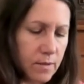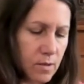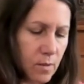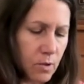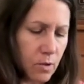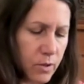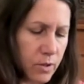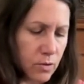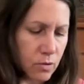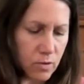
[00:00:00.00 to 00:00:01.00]
So I'm not going
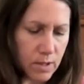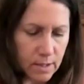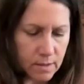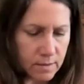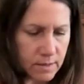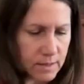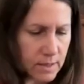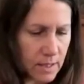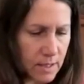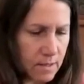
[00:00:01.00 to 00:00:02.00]
to do that
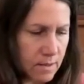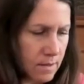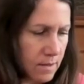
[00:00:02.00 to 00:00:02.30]
today.